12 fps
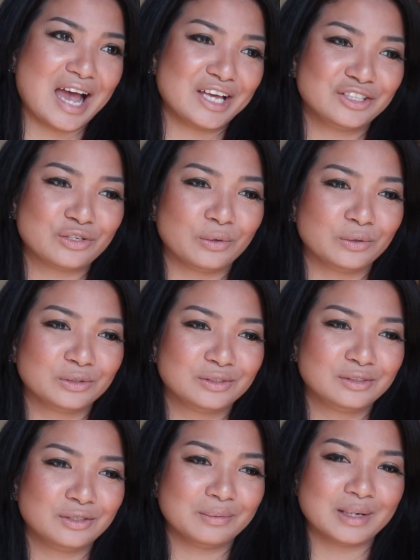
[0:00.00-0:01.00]
I told
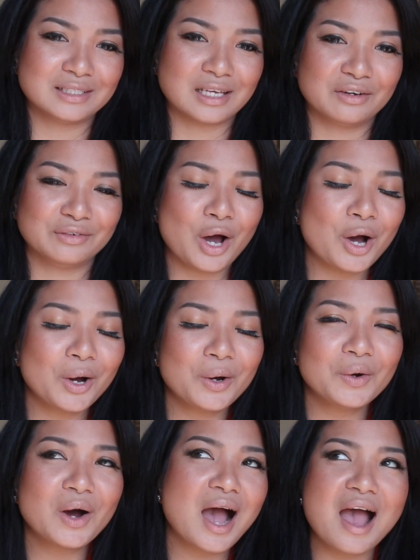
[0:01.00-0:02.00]
to myself,
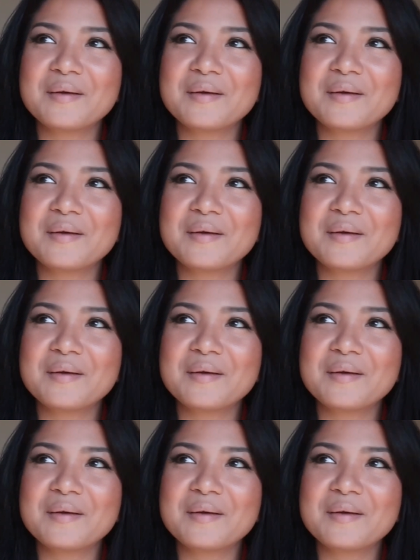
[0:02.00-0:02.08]
oh,